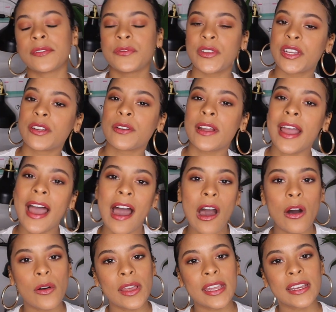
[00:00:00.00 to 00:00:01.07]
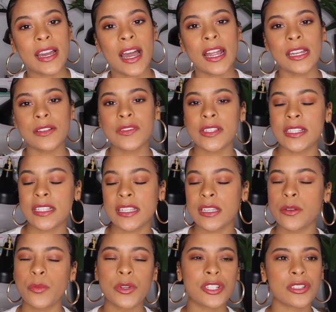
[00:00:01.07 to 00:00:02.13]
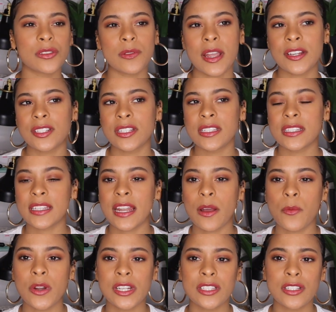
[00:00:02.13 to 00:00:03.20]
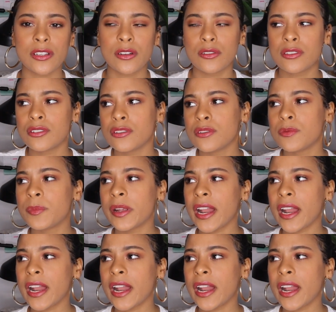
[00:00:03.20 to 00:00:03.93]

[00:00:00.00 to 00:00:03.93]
figure it out and kind of see which directions that I wanted to go to.